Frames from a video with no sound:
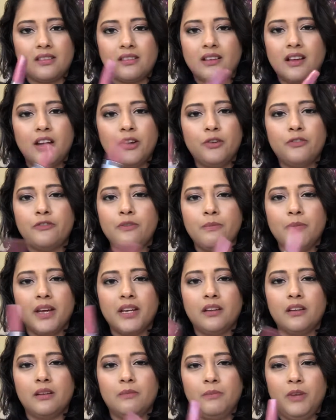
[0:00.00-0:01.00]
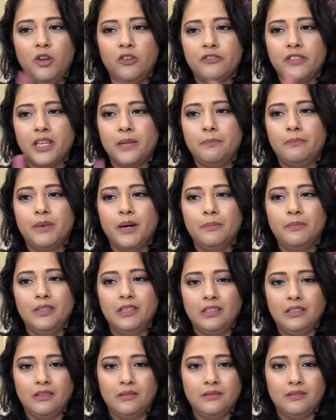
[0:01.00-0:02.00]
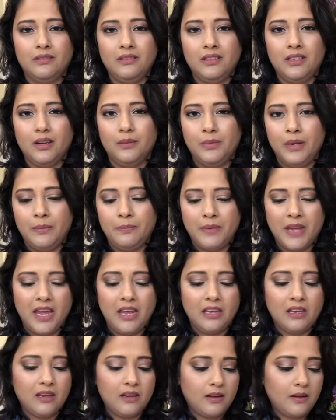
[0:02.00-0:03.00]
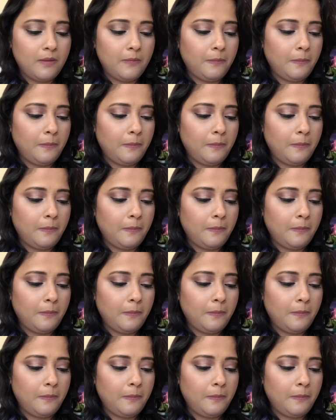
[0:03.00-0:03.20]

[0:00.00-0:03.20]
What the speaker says: kind of reminded me of that bubble gummy pink.